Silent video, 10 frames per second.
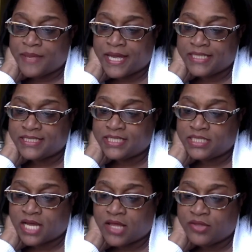Pac Sun
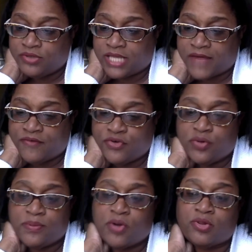collared
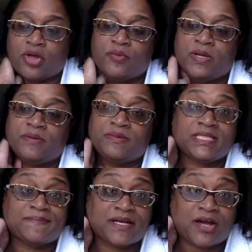lavender polo. It
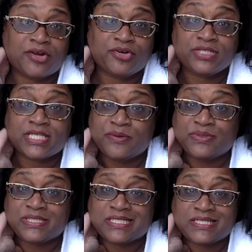was my daughter's. It
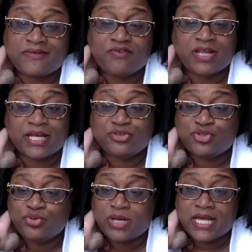was listed for like
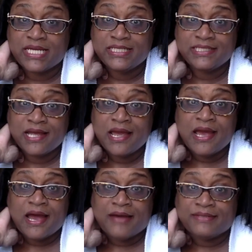2 days.
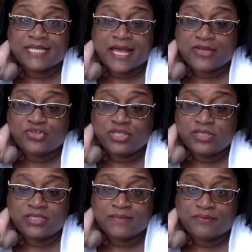I was
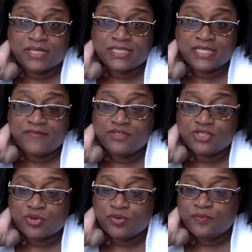actually surprised it even
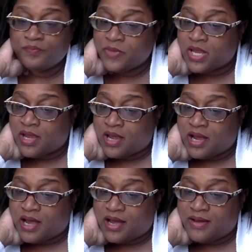sold.
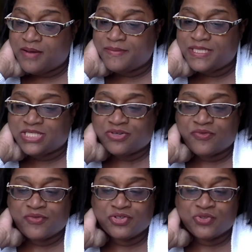It sold for